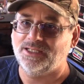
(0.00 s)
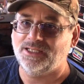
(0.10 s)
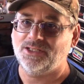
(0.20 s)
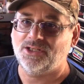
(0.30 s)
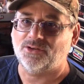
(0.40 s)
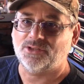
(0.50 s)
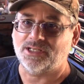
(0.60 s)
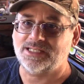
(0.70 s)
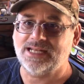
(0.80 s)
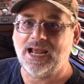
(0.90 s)
you know, to
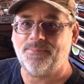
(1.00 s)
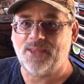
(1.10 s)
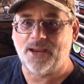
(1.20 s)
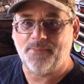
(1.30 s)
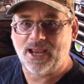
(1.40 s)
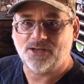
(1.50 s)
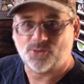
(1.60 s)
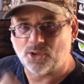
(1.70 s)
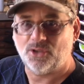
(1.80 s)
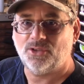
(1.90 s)
snap that
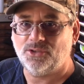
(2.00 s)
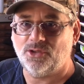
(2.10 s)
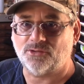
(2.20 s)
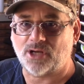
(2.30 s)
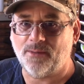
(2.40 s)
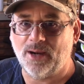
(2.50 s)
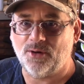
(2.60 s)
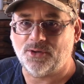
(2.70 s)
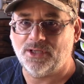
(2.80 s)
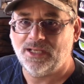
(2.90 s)
mandrel, you know, to come
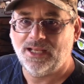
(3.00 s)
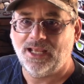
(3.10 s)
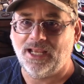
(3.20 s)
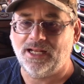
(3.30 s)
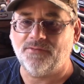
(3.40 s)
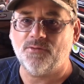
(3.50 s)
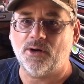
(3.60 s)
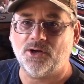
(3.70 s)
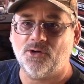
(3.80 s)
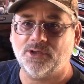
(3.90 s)
out. And if you
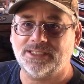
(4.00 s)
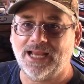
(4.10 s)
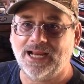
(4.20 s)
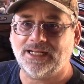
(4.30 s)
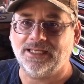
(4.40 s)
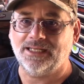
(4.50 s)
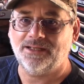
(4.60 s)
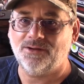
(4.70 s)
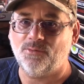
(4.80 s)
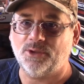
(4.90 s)
want to know exactly
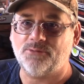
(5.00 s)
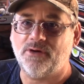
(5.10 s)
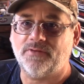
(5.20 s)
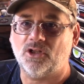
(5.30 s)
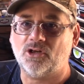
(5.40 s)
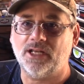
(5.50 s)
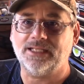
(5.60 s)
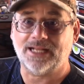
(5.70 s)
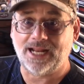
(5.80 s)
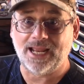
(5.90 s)
what the rivet looked like
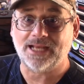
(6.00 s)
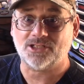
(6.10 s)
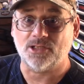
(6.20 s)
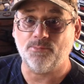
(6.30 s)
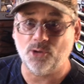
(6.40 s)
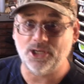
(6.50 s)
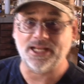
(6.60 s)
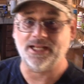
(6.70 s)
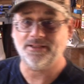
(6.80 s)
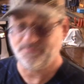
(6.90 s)
that I actually put in,